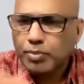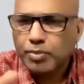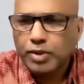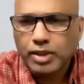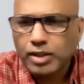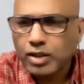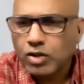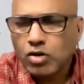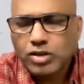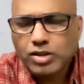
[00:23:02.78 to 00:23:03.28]
people
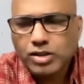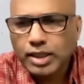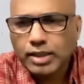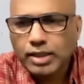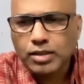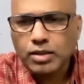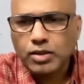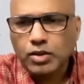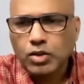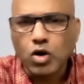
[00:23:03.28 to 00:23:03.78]
cannot
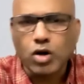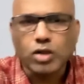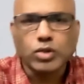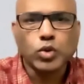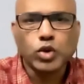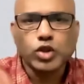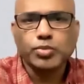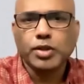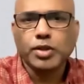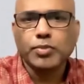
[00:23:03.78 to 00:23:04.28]
sit, or
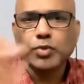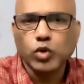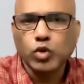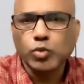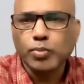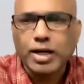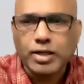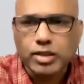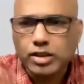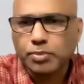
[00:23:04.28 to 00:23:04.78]
those people who
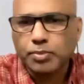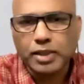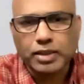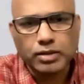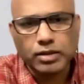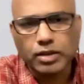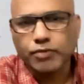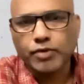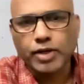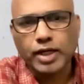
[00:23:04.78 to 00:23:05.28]
participate
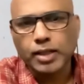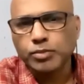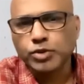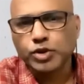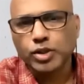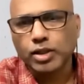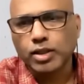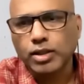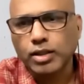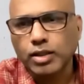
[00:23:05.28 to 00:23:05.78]
in the freedom
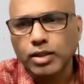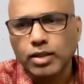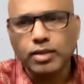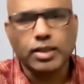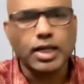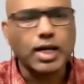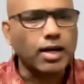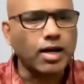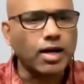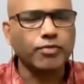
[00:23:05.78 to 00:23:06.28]
struggle,
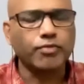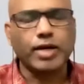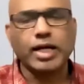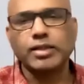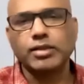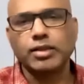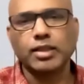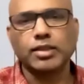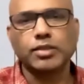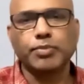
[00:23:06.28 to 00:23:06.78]
they can't,
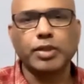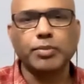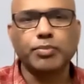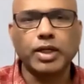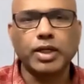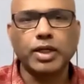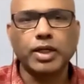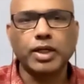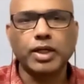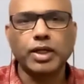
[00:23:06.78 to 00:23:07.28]
5-6
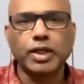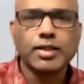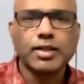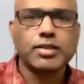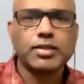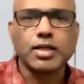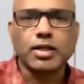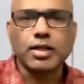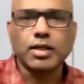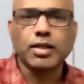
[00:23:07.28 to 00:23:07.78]
people can
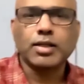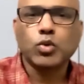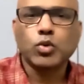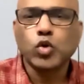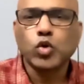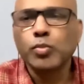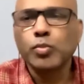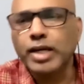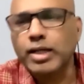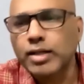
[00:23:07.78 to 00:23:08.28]
sit in a
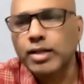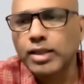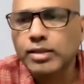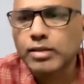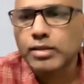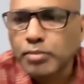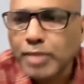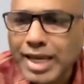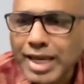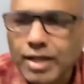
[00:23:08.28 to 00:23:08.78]
room and
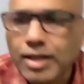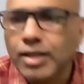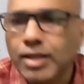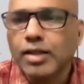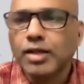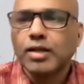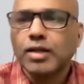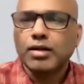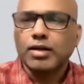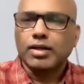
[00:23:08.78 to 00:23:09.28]

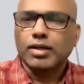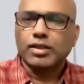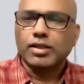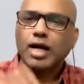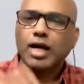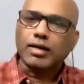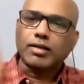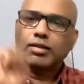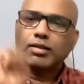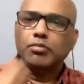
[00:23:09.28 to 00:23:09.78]

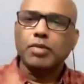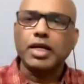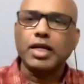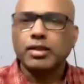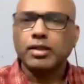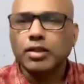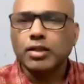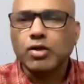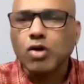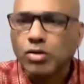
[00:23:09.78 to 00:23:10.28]
start
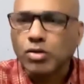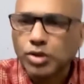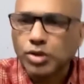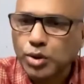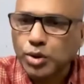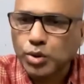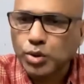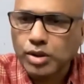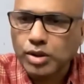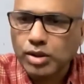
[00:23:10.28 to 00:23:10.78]
making the
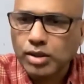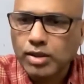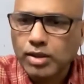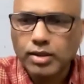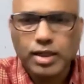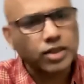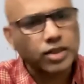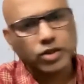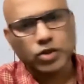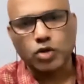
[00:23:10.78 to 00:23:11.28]
constitution.
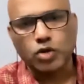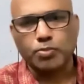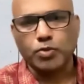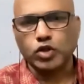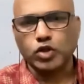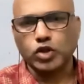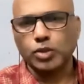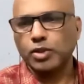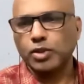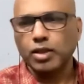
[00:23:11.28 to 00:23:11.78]
That is not
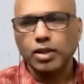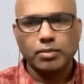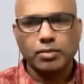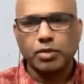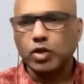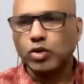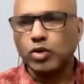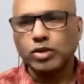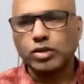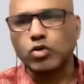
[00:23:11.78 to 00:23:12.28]
possible,
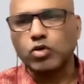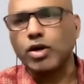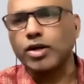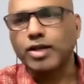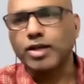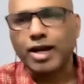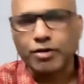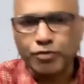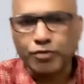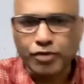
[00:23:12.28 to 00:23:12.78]
because
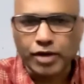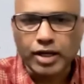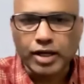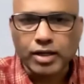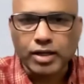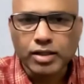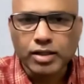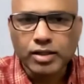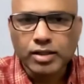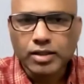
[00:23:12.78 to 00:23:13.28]
quite
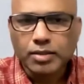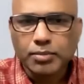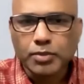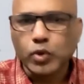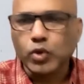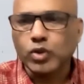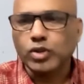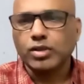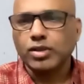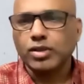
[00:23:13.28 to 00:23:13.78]
unfair.
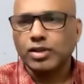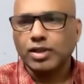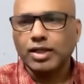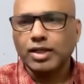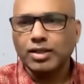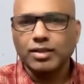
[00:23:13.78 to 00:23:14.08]
Because